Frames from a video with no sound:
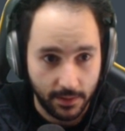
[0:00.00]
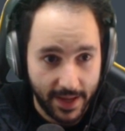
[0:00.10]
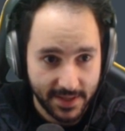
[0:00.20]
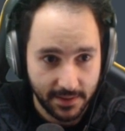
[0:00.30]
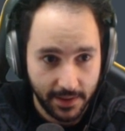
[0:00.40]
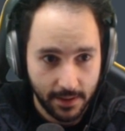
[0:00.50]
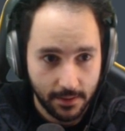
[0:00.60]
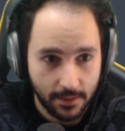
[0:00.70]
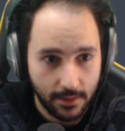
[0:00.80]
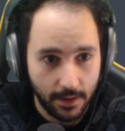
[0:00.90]

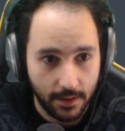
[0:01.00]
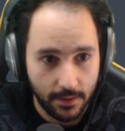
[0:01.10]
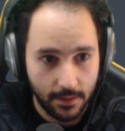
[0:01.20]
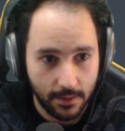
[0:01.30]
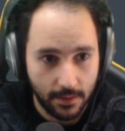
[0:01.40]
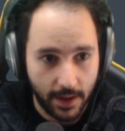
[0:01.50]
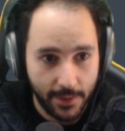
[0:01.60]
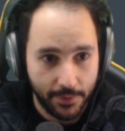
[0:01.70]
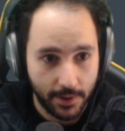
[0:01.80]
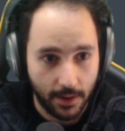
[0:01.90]
Lastly,
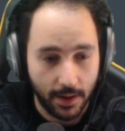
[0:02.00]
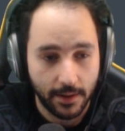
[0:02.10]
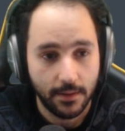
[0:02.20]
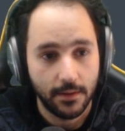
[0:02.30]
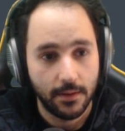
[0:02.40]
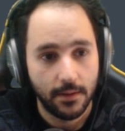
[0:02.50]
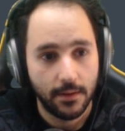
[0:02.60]
I put on